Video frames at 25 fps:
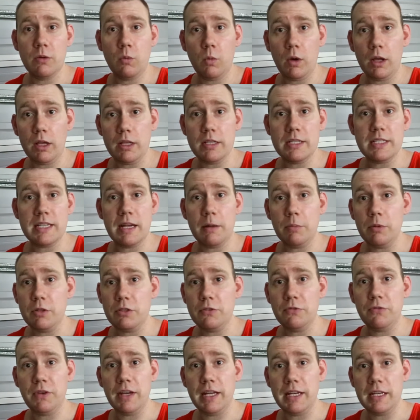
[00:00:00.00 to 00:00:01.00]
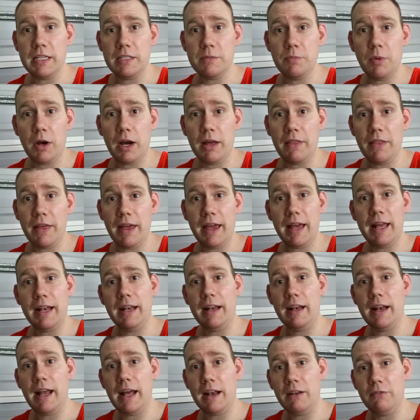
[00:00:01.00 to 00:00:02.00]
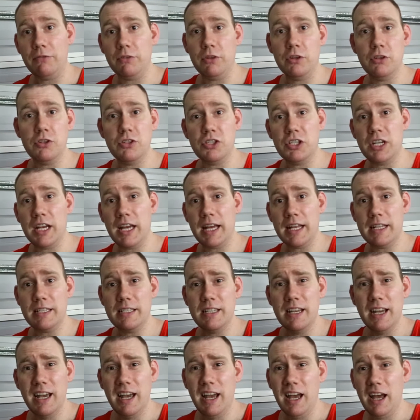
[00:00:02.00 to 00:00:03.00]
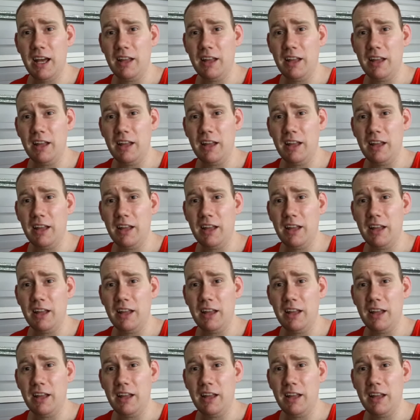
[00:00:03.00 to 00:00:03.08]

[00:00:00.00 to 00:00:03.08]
They're well established feeders by then and had a few sheds,